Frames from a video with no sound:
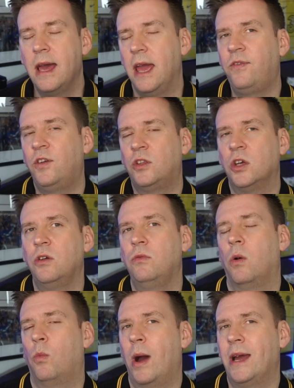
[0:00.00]
If you do,
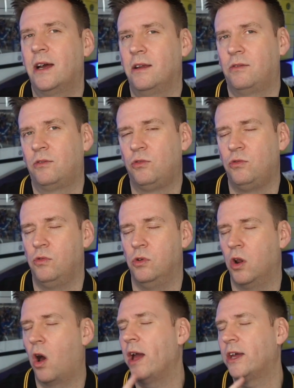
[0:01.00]
whack a
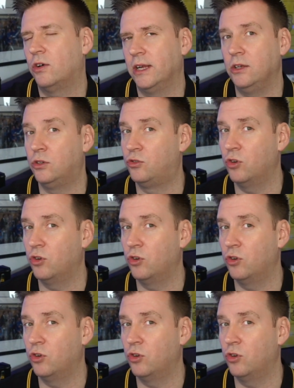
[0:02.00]
like on it,